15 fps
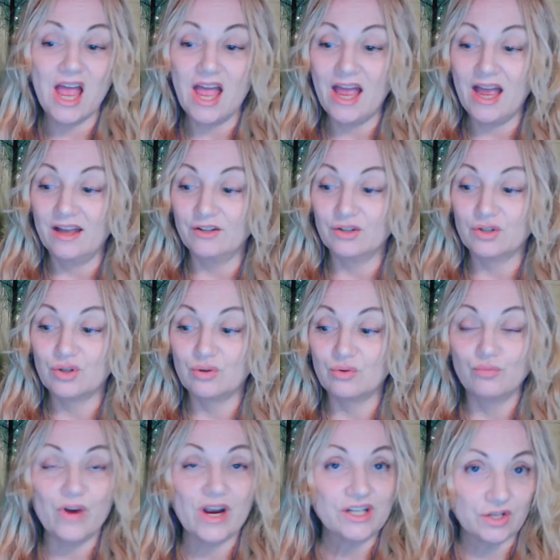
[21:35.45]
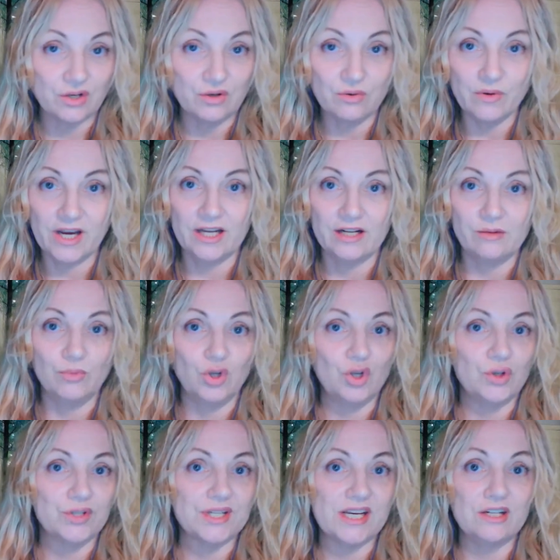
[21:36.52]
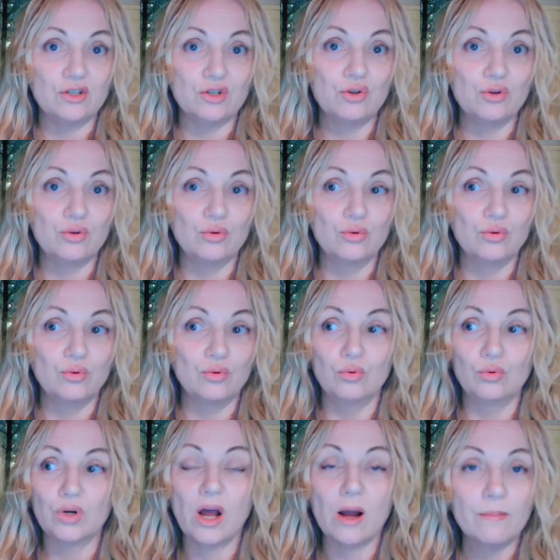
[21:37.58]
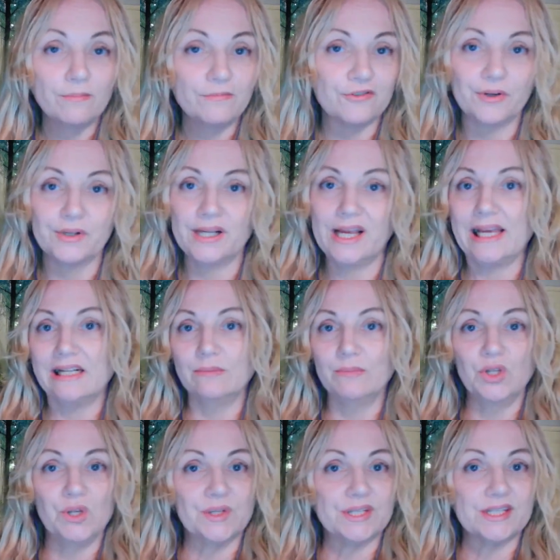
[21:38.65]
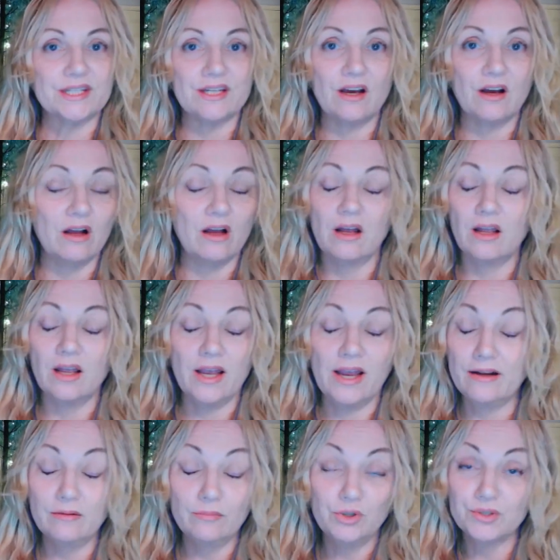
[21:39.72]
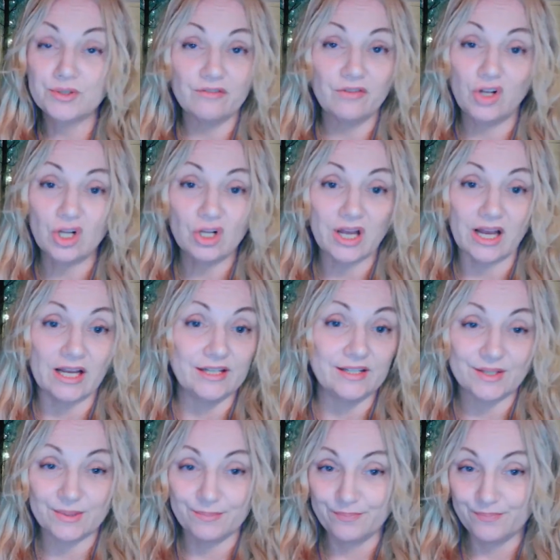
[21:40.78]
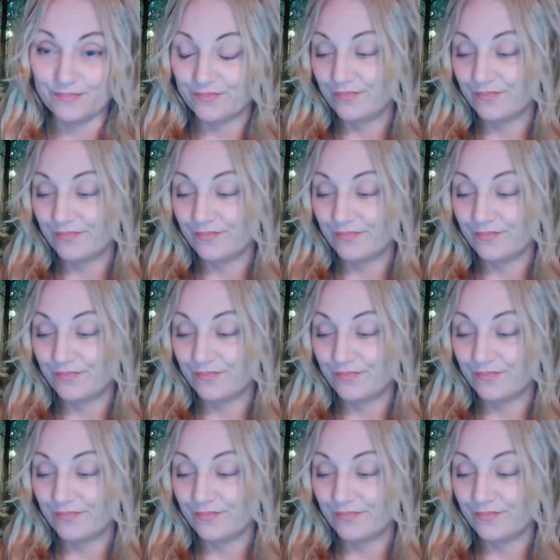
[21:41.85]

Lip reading: and to rescue animals and to comfort animals, animals of all kinds.